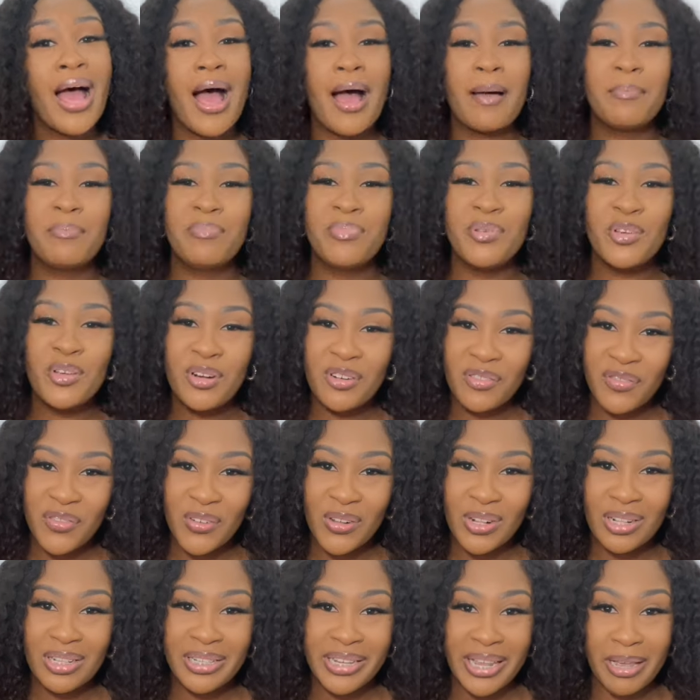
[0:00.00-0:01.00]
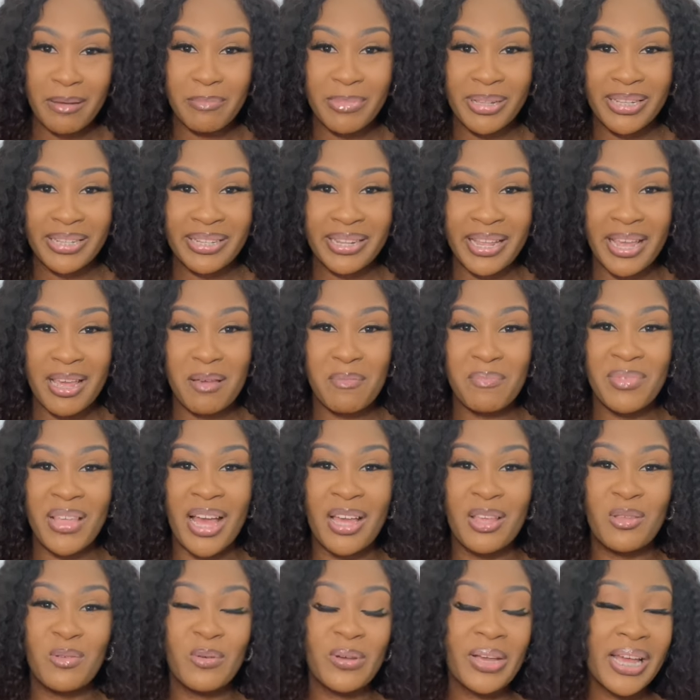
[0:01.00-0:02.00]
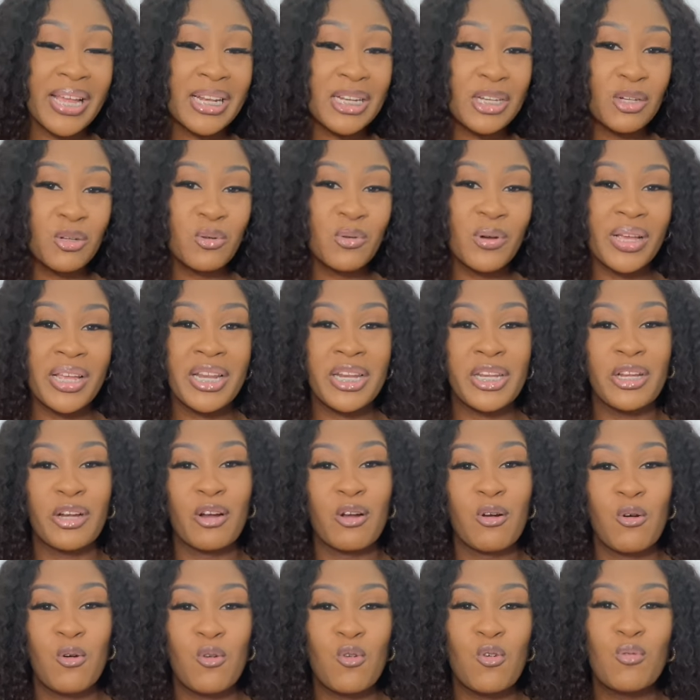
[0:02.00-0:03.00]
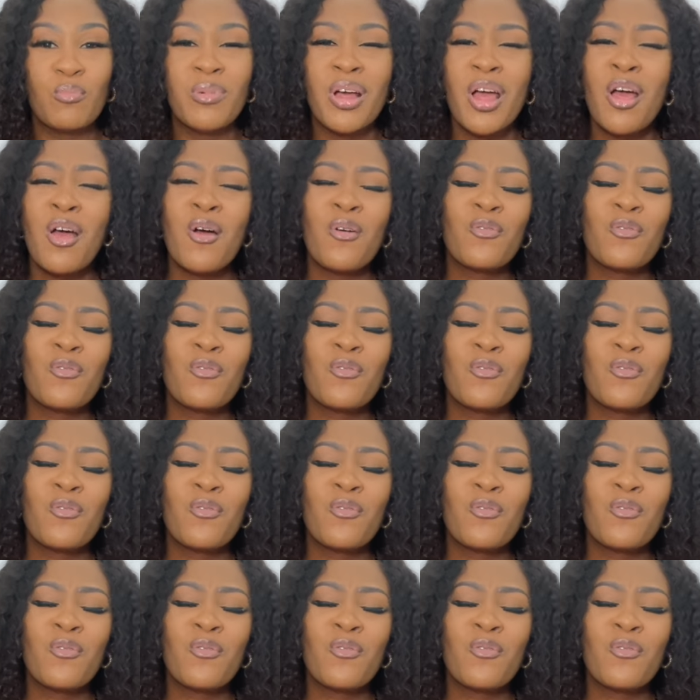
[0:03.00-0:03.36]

a beautiful tablescape that you can do in your home,